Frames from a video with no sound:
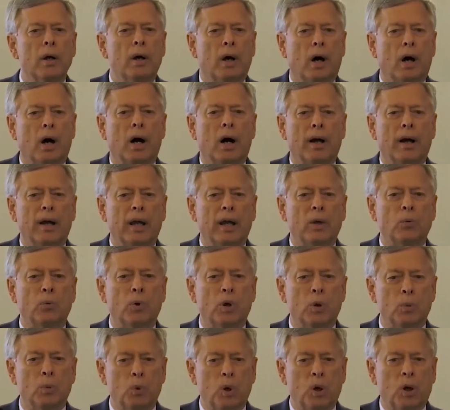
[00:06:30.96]
And
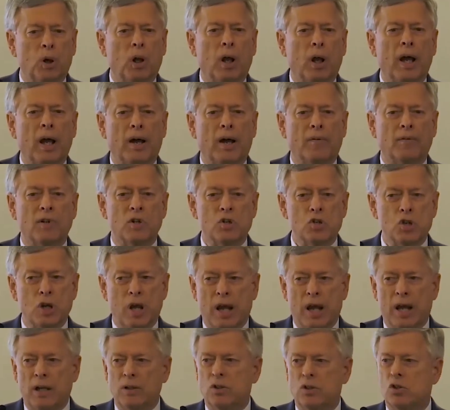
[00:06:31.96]
we will have a
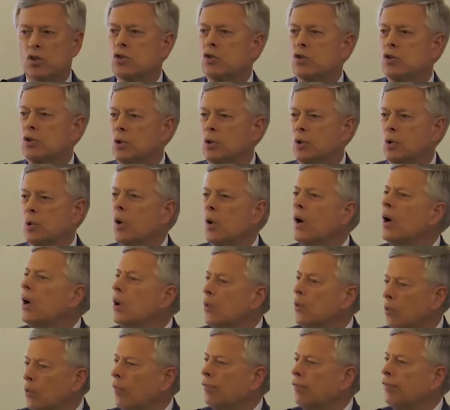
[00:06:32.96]
chance to
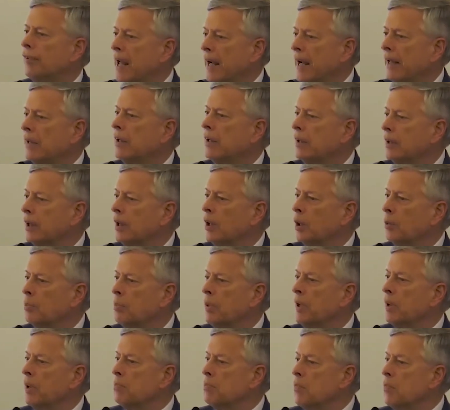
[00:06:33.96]
reflect a little
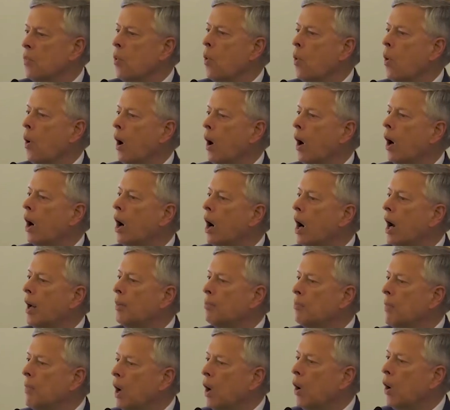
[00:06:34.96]
bit more on
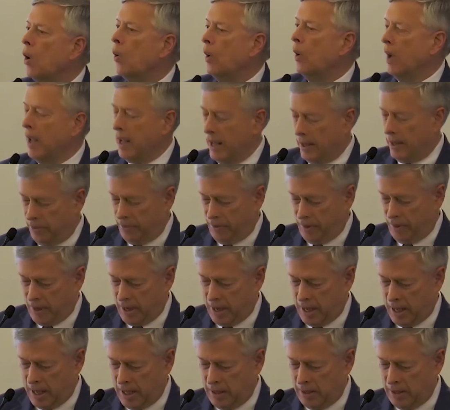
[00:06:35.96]
Mo at
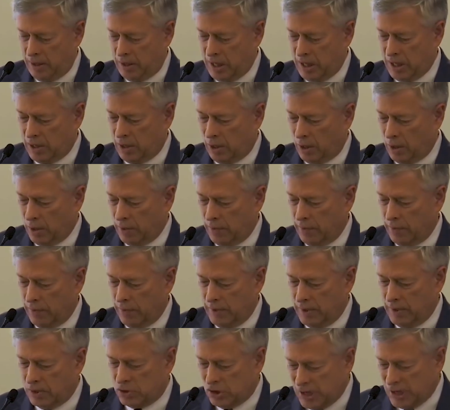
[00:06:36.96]
the dinner
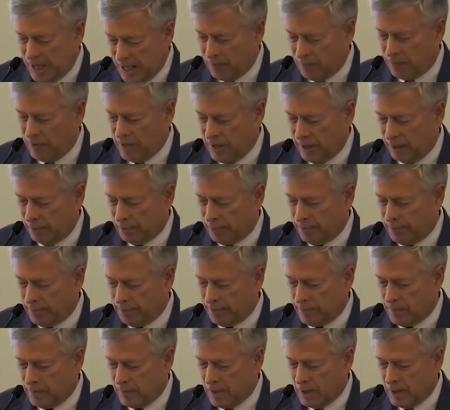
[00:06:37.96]
this evening.
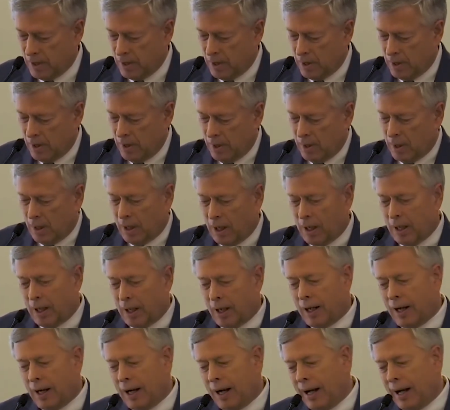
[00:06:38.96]

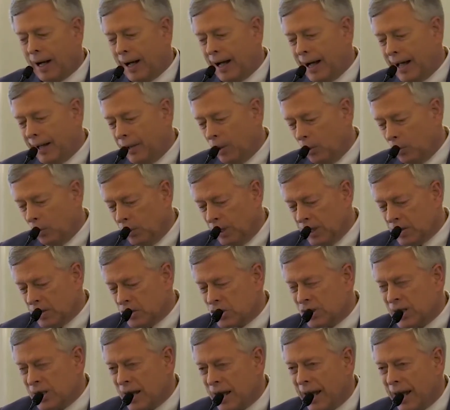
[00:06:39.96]
I'd only
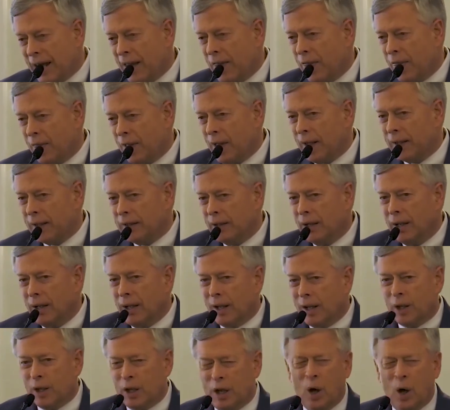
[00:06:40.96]
say that,
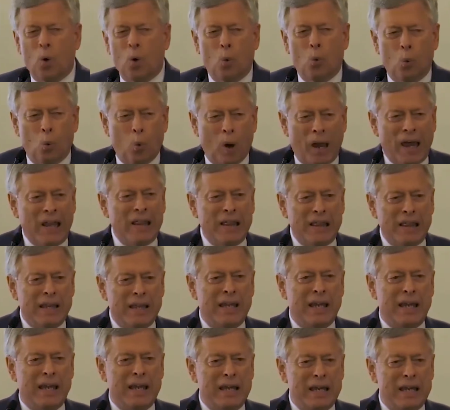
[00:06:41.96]
you know, when
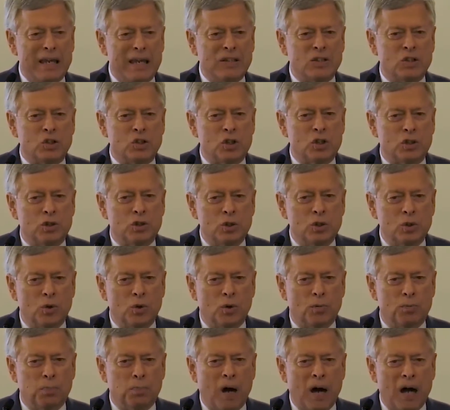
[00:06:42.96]
the Institute
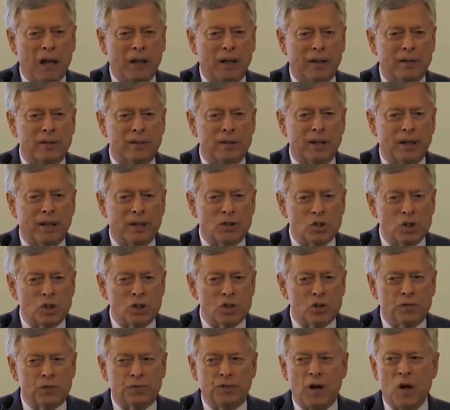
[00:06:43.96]
of Politics
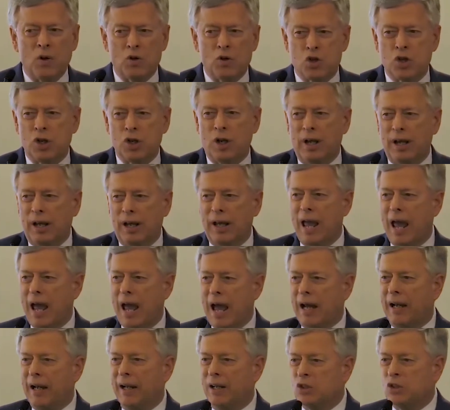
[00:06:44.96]
is functioning
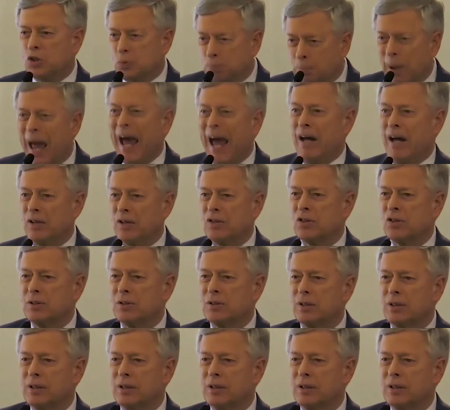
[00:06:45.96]
at its best,